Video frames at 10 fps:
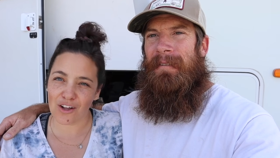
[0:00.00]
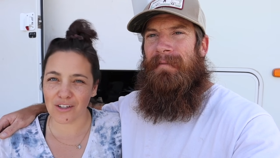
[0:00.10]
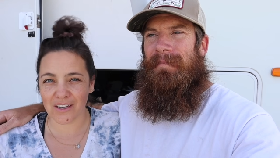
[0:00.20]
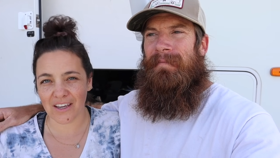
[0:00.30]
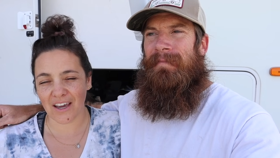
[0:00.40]
Speaker 1: I'll
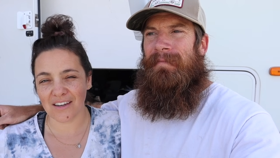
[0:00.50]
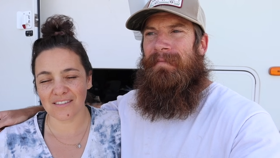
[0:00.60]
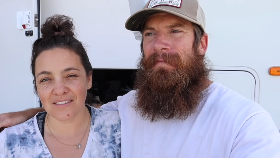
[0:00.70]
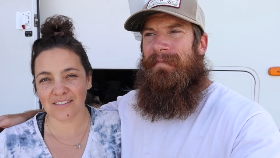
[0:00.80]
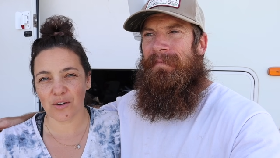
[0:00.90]
look
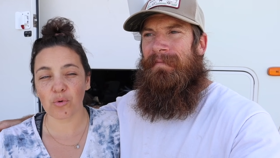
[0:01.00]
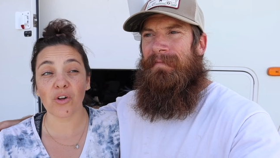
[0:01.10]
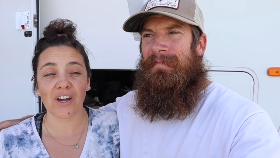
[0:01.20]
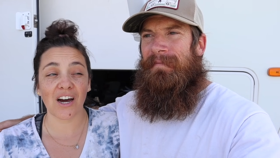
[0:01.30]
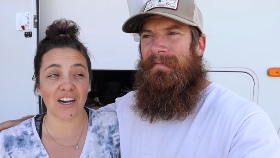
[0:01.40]
again. Well,
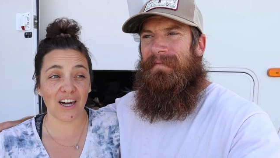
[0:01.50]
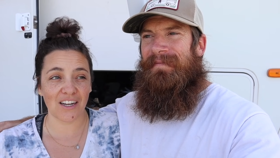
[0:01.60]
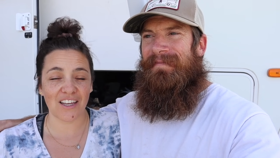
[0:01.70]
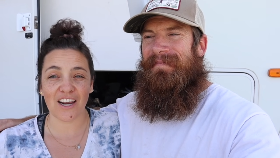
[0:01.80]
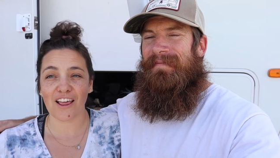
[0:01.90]
it got
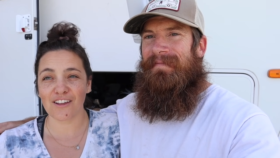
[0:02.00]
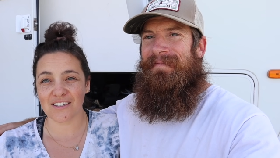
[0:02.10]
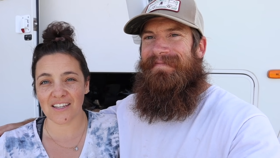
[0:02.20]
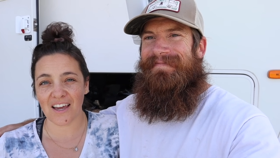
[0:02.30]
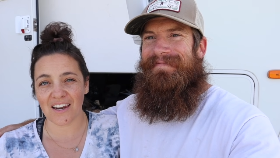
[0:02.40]
hot and I
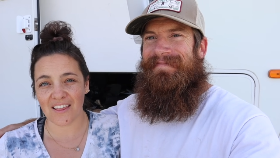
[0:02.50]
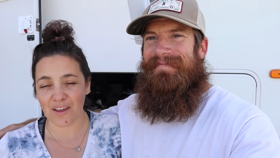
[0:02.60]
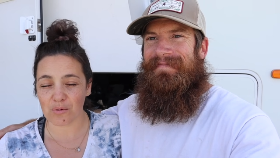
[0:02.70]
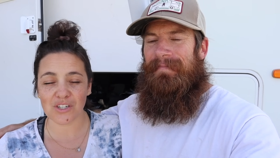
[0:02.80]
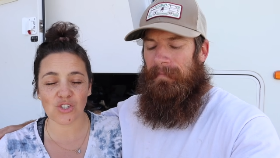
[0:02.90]
looked again and
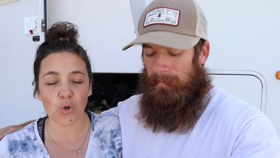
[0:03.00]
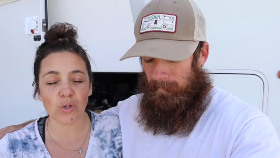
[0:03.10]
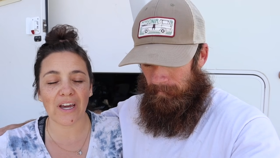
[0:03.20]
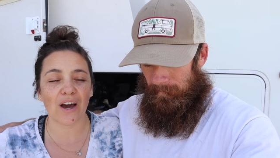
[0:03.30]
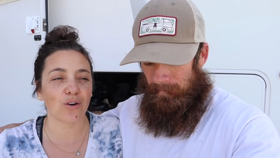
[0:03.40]
they were
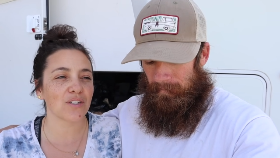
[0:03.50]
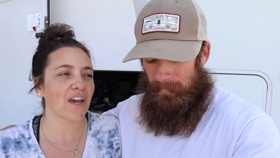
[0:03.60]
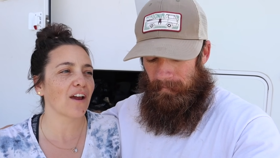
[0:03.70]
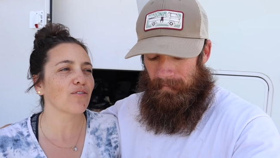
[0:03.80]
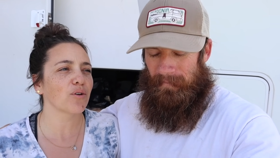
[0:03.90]
sold out
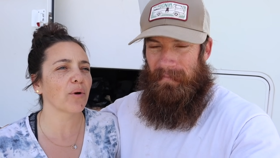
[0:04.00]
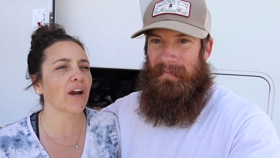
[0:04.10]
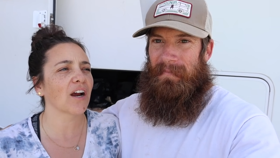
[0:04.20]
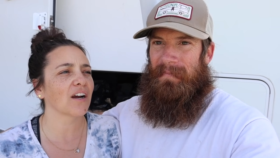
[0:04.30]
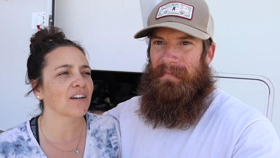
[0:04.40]

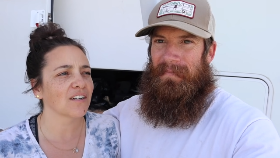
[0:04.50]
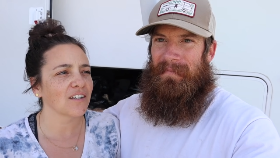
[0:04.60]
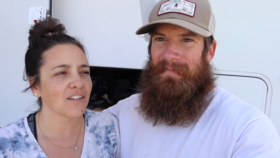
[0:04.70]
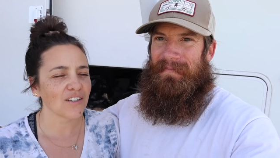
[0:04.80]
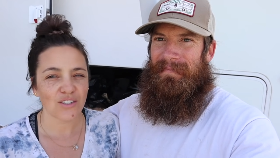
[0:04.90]
everywhere,
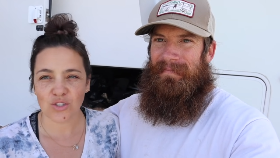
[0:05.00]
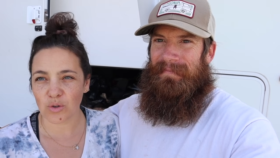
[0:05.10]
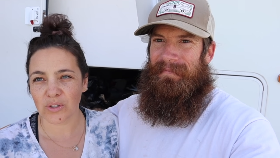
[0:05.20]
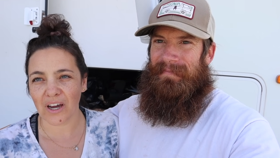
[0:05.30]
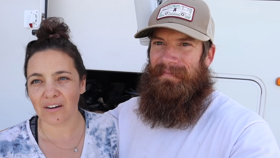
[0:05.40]

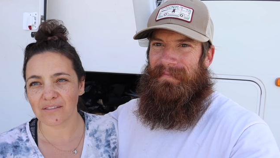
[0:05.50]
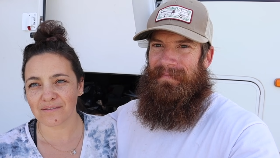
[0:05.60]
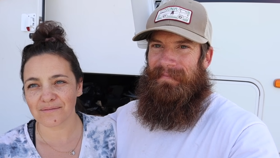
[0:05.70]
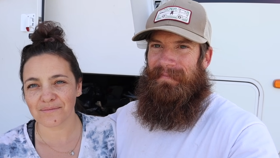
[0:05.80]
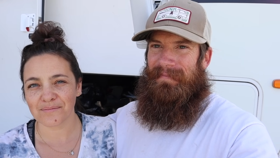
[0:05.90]
sold out.
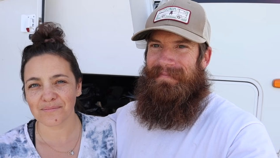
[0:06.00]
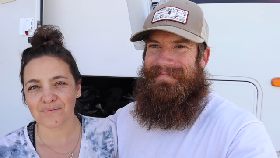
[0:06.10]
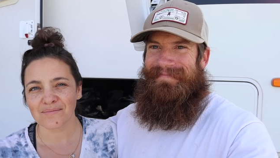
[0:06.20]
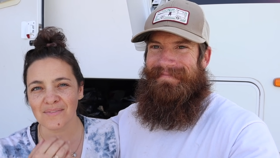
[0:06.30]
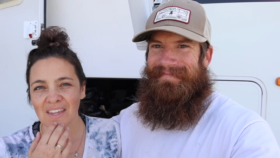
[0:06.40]

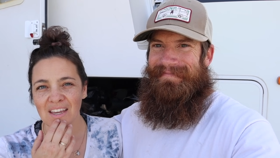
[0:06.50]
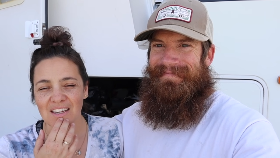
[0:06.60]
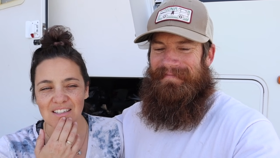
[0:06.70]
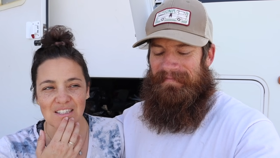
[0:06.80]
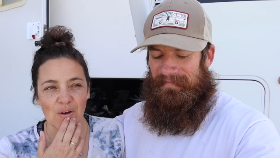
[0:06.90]

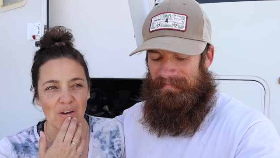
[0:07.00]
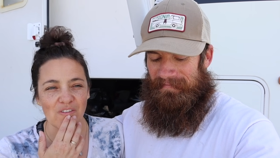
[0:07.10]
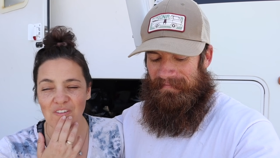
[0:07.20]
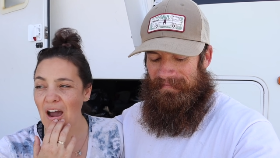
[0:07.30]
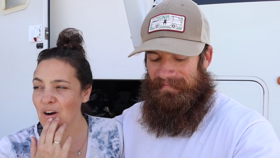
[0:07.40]
So I
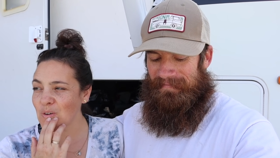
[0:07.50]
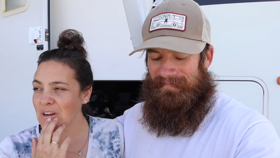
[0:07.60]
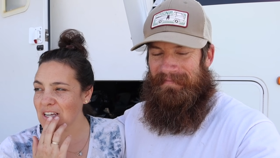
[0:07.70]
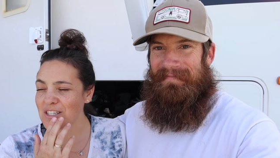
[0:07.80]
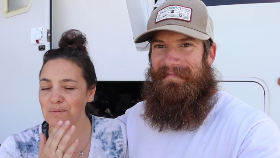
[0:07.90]
found
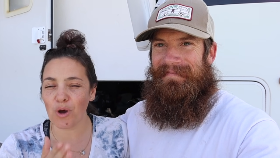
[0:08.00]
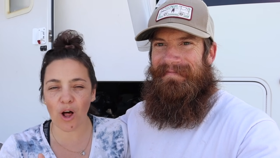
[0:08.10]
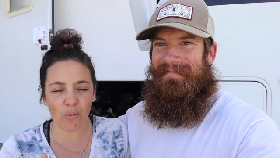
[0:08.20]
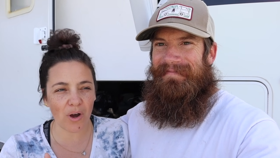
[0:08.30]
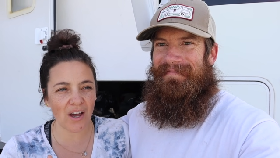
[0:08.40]
a
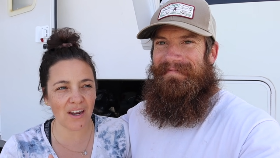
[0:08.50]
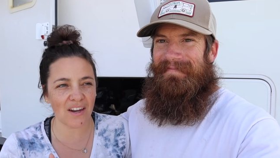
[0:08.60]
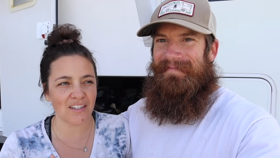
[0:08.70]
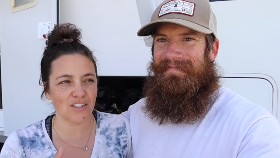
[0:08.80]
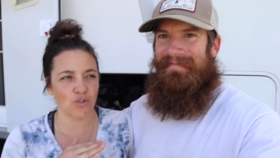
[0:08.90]
small one.
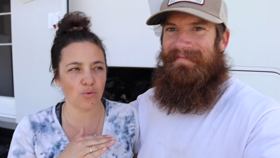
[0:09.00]
It's a